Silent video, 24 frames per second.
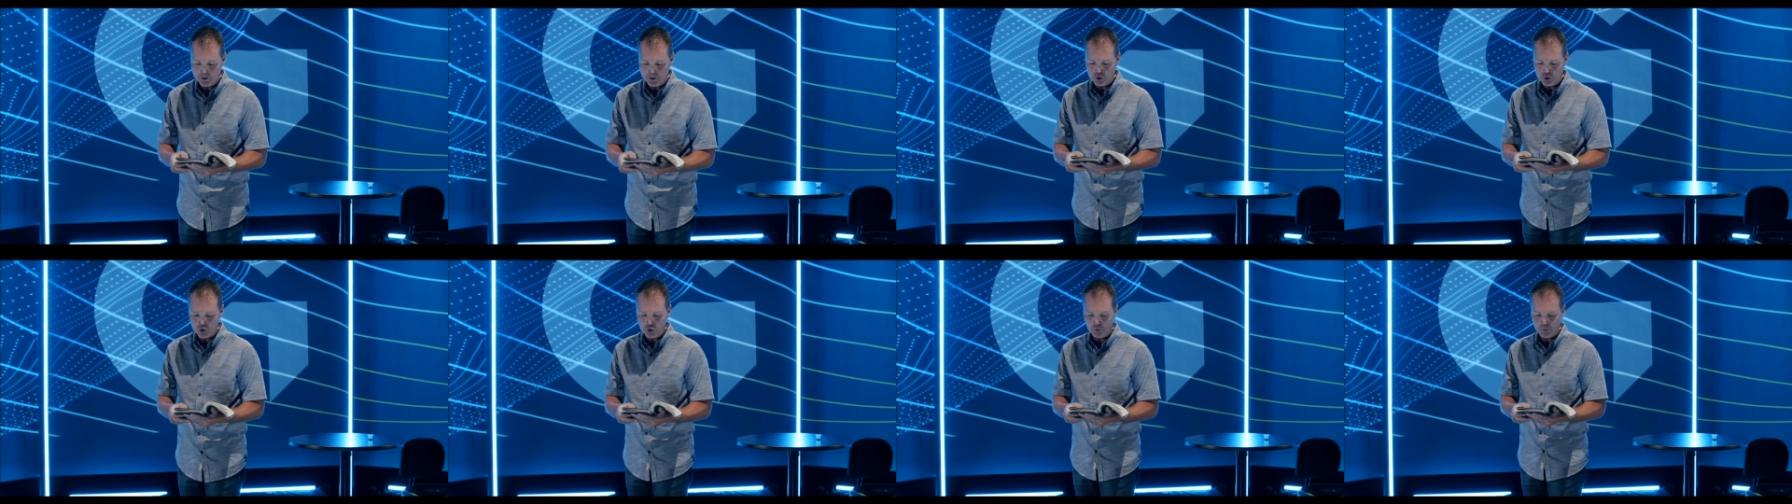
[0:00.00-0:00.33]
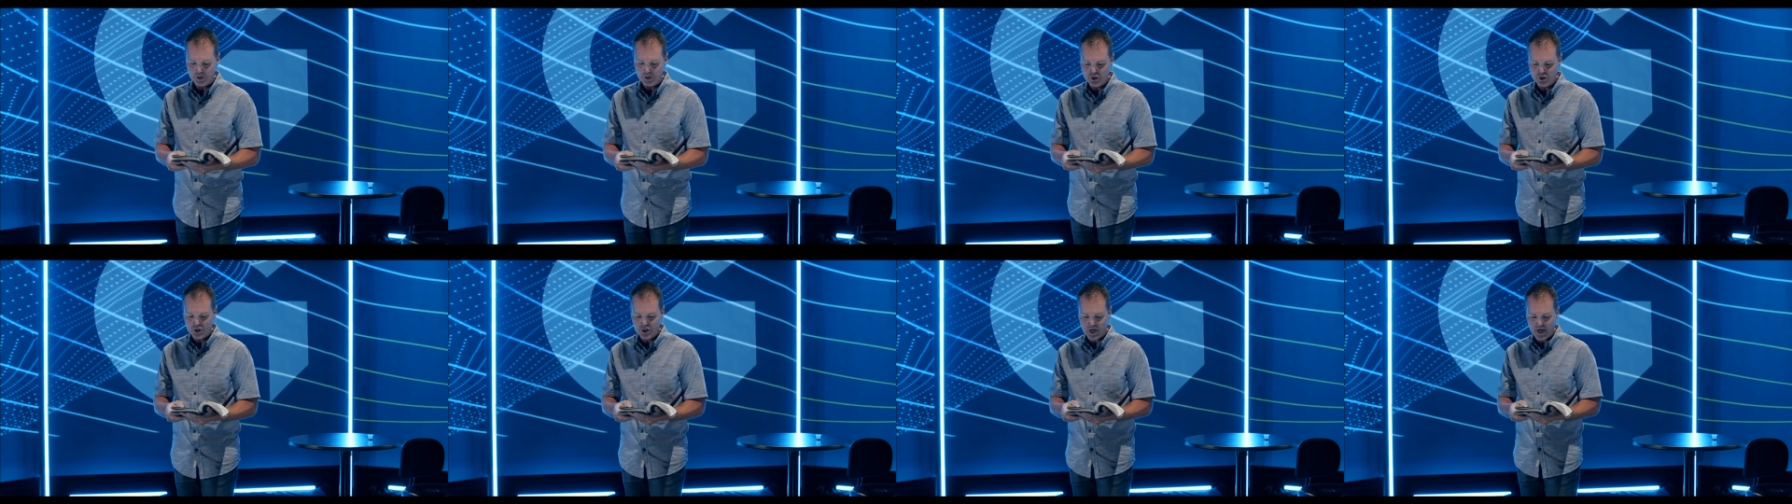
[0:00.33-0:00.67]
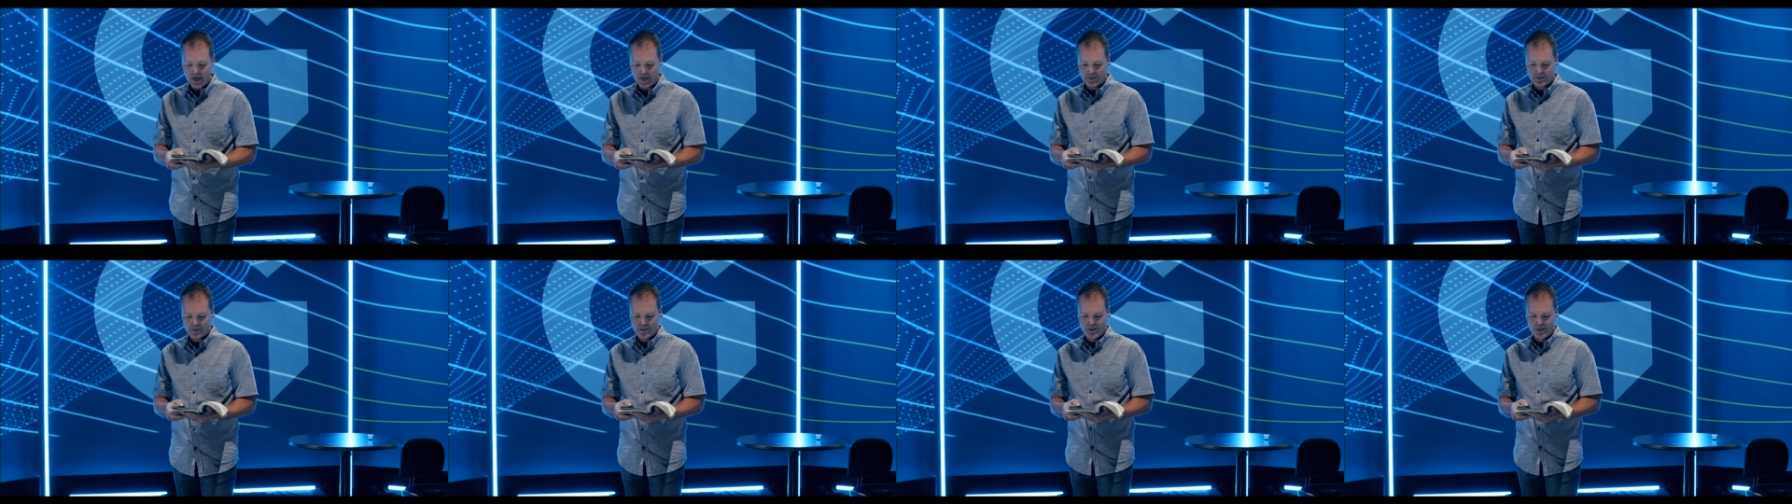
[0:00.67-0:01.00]
to
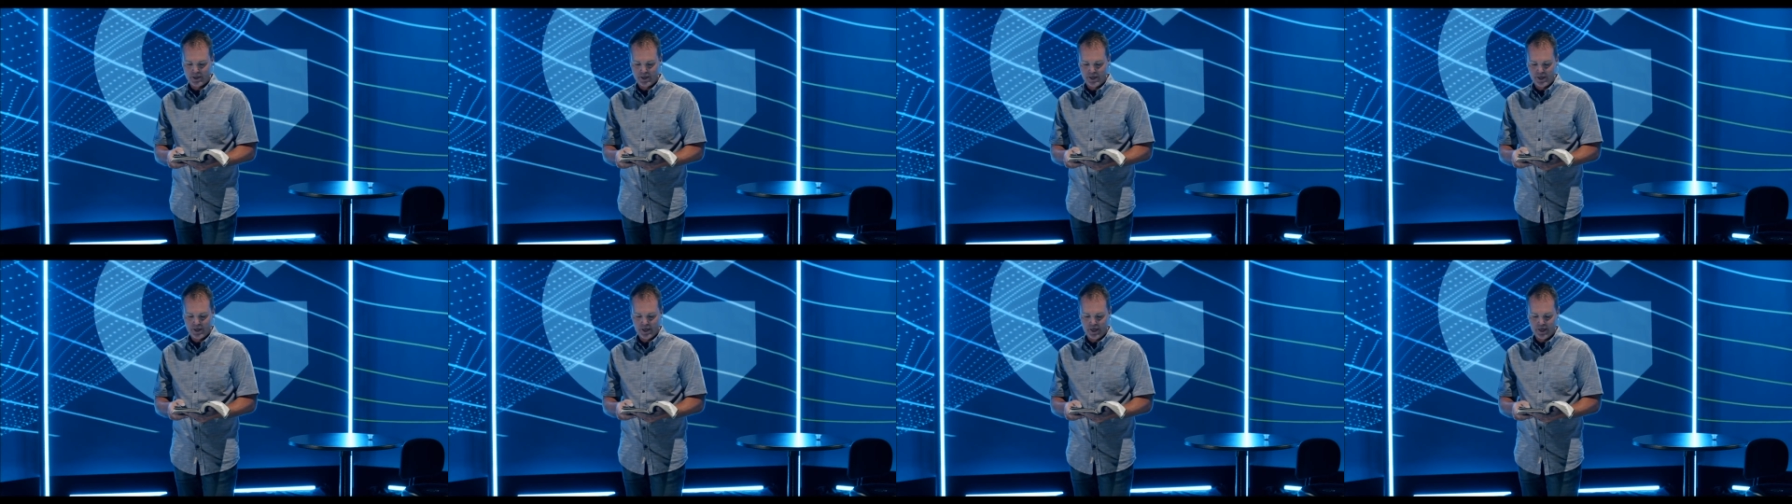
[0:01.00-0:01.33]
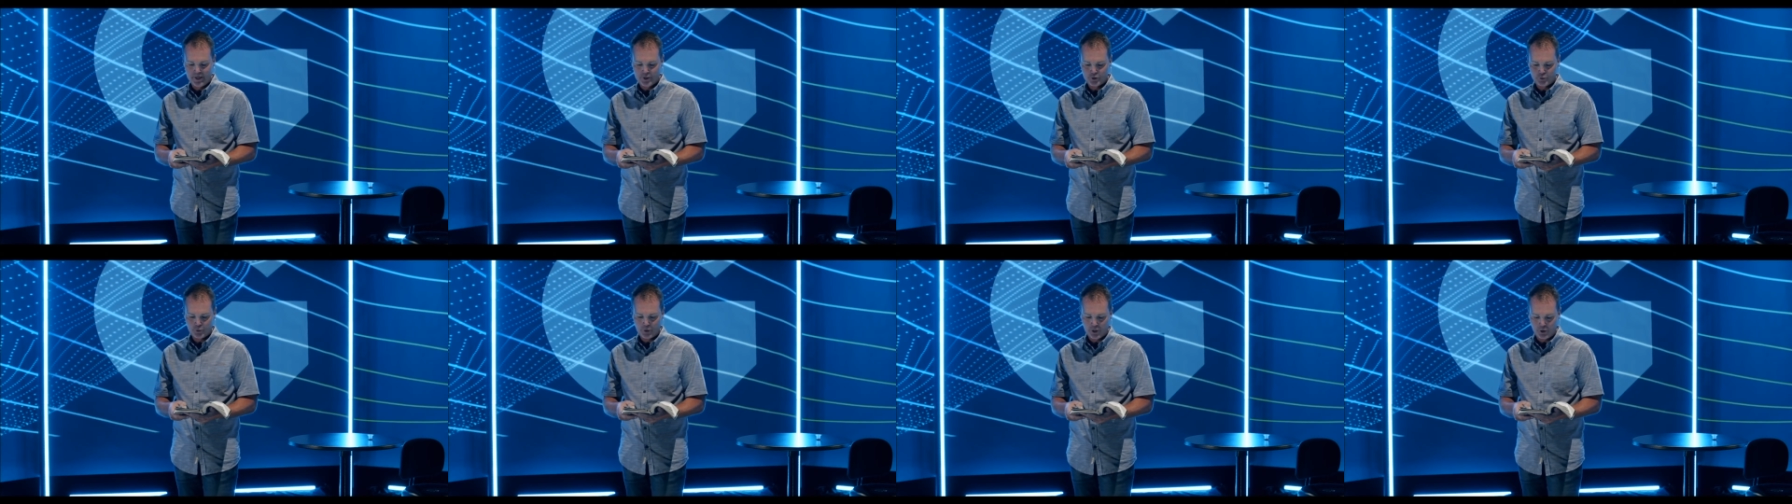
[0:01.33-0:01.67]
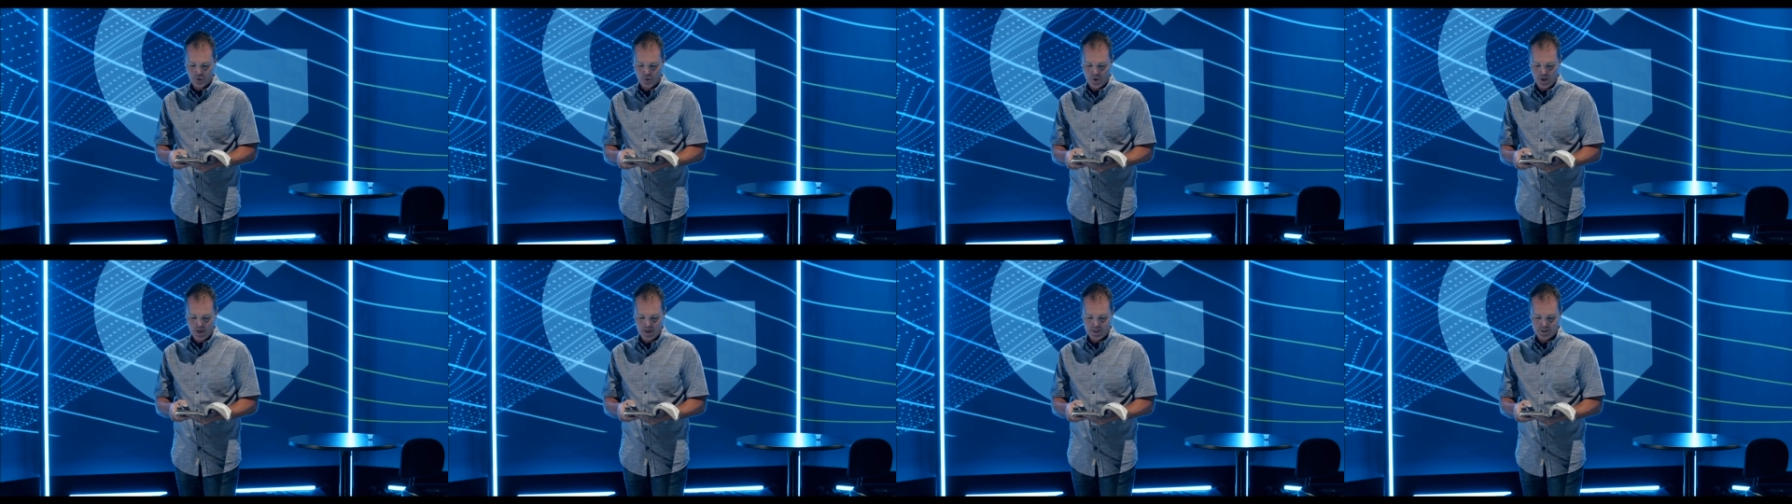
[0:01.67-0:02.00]
reject his
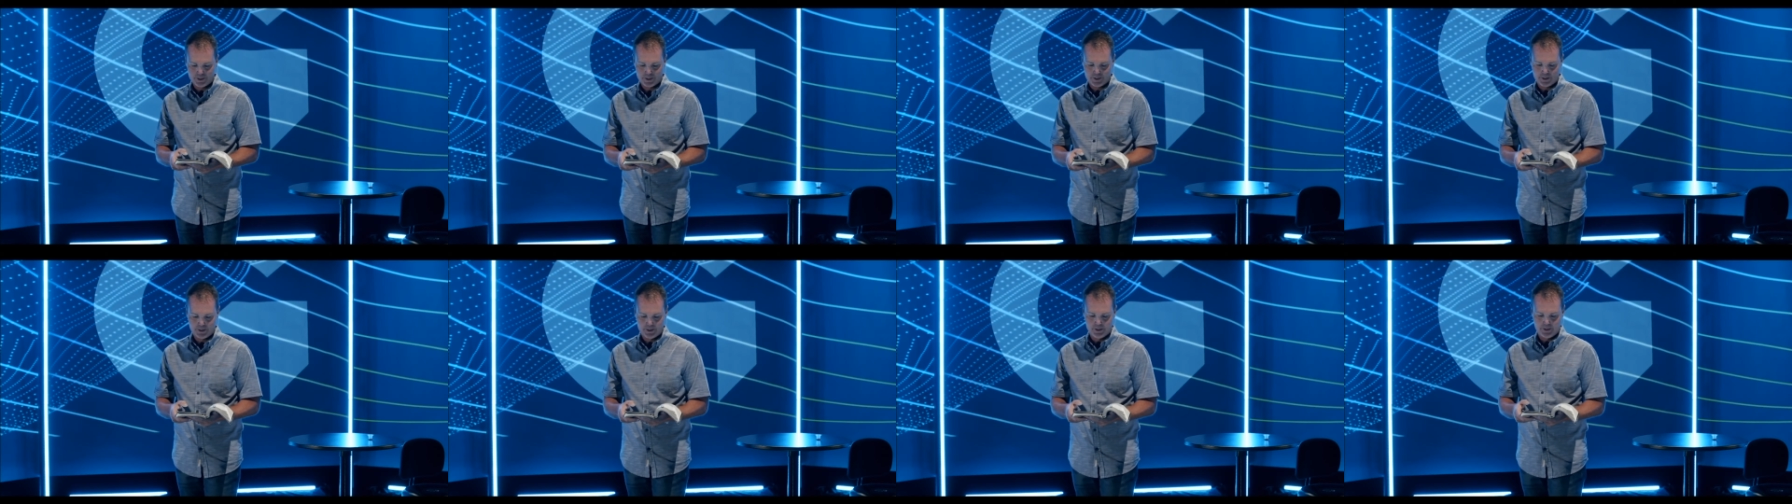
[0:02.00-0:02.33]
request.